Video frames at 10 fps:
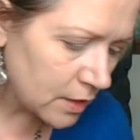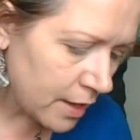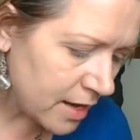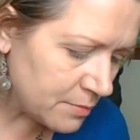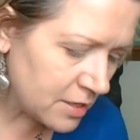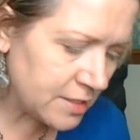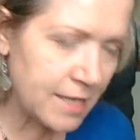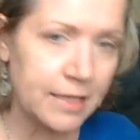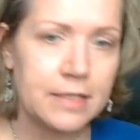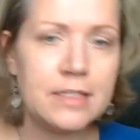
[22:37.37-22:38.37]
And I'm going to
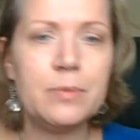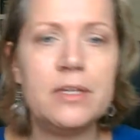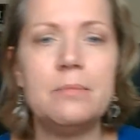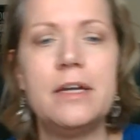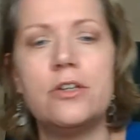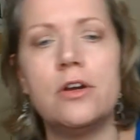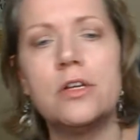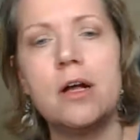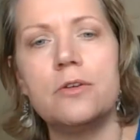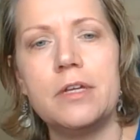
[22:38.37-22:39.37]
take it and dip it in my dark
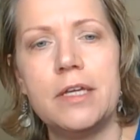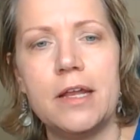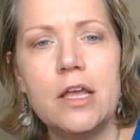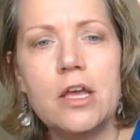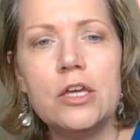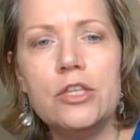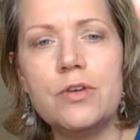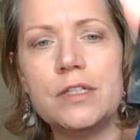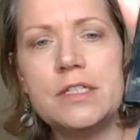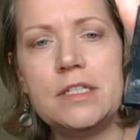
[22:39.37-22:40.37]
color again. You
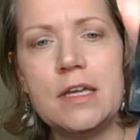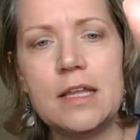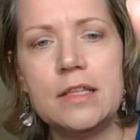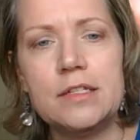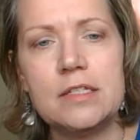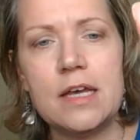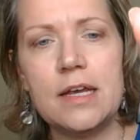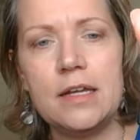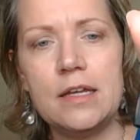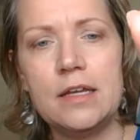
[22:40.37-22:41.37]
can see on this
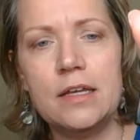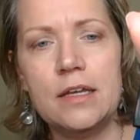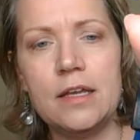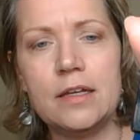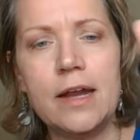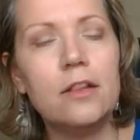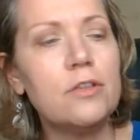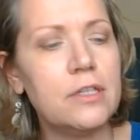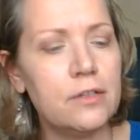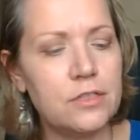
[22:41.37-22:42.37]
side, it kind of
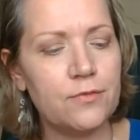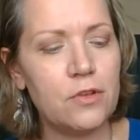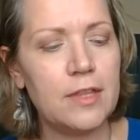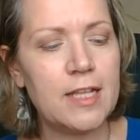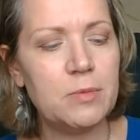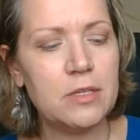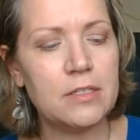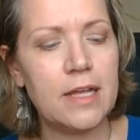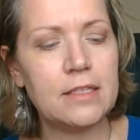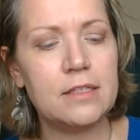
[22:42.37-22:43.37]
looks a little different. That's because
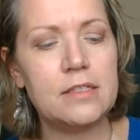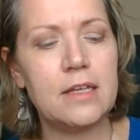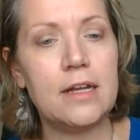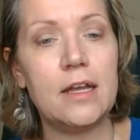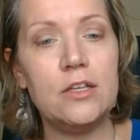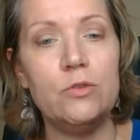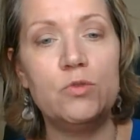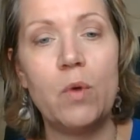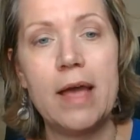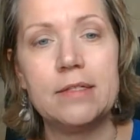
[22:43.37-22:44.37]
that's the side I use
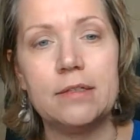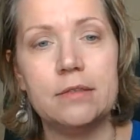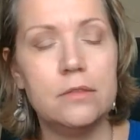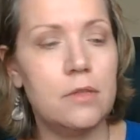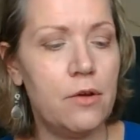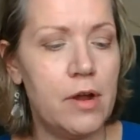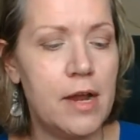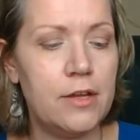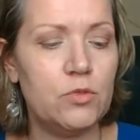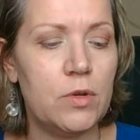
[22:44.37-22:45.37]
wet. All right, I
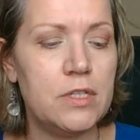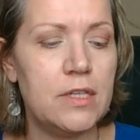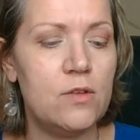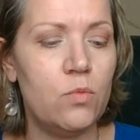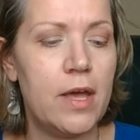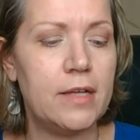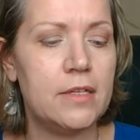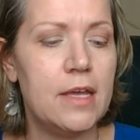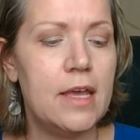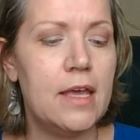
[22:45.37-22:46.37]
use one side wet,
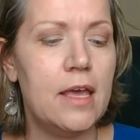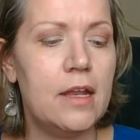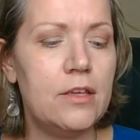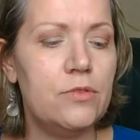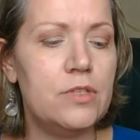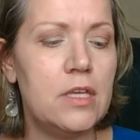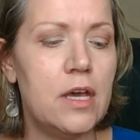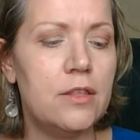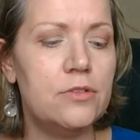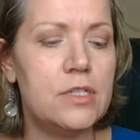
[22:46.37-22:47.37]
and I use the
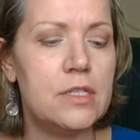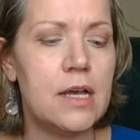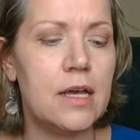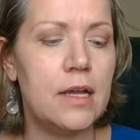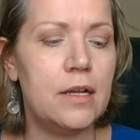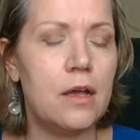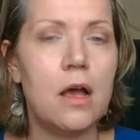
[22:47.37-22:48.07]
other side